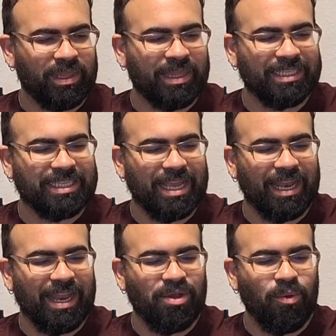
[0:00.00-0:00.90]
This I get
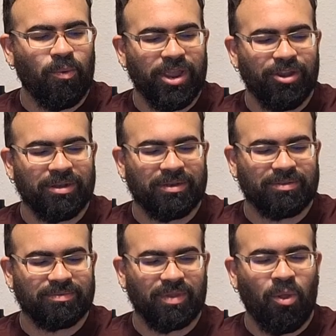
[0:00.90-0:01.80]
like a weird
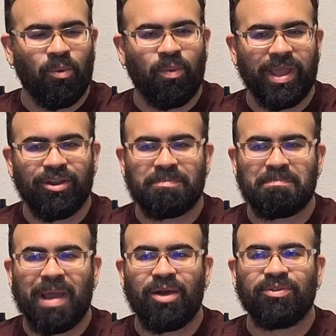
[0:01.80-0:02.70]

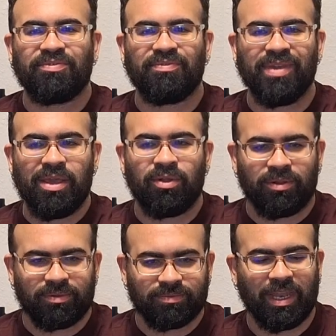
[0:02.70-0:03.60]
mouth feel.
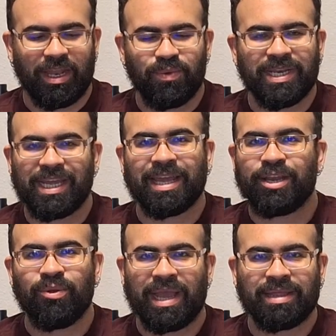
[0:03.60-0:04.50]
The Liquid Death, I
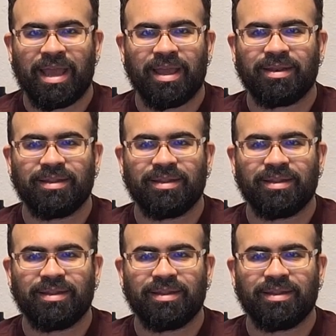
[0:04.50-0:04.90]
don't get that.